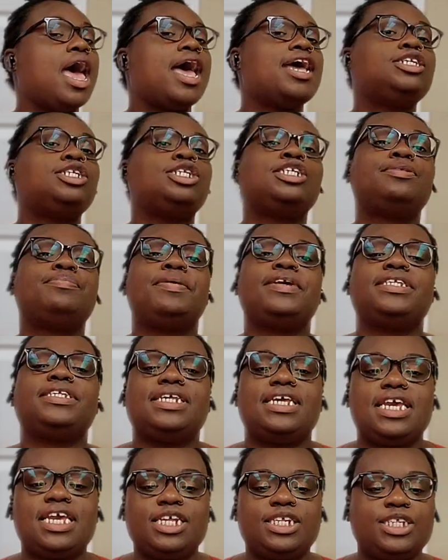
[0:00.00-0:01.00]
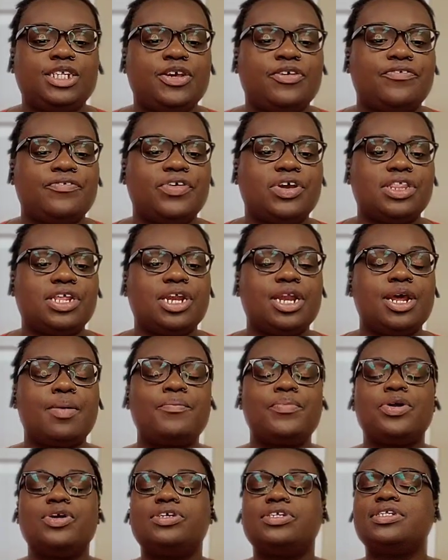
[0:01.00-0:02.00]
It just makes it easier for the
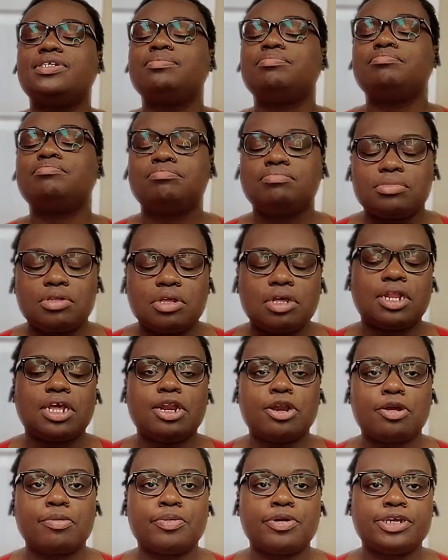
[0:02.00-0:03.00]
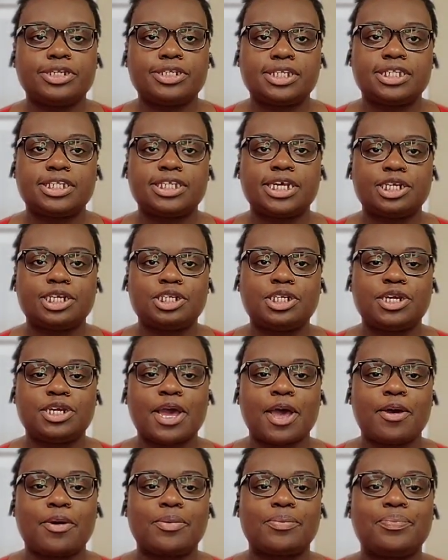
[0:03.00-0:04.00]
numbers, cleaner presentation,
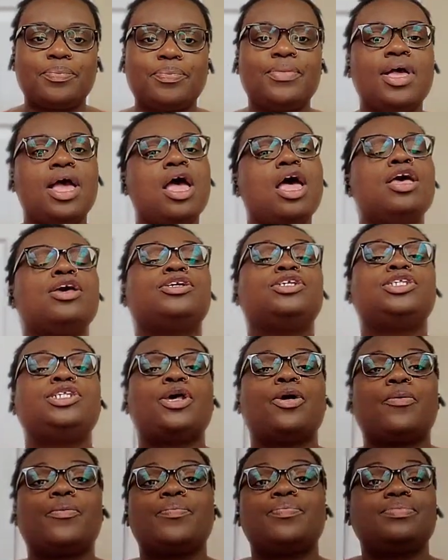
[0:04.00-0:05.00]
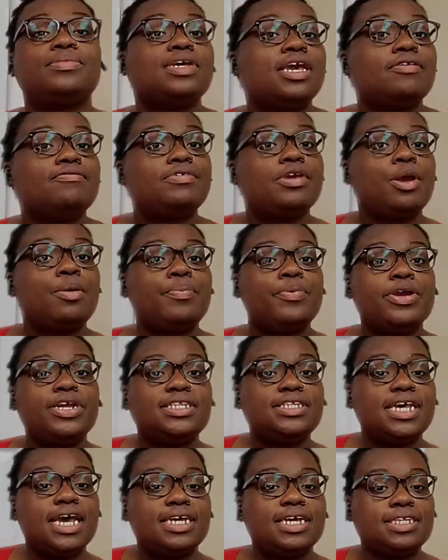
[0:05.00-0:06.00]
y'all. So if your
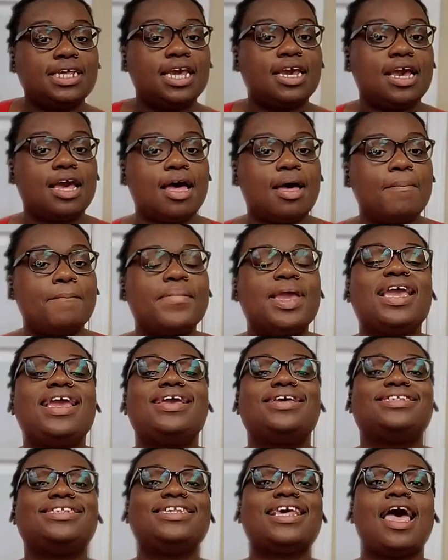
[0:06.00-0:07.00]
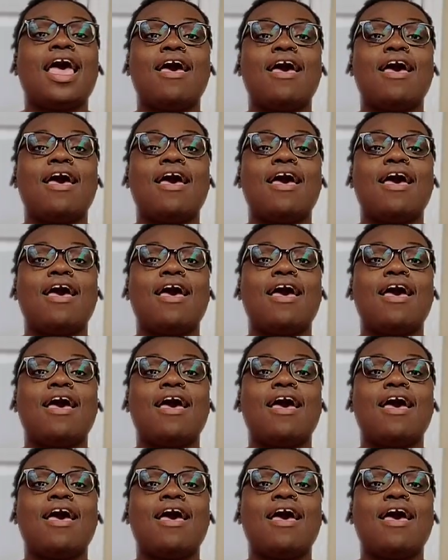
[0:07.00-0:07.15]
pre-tax income is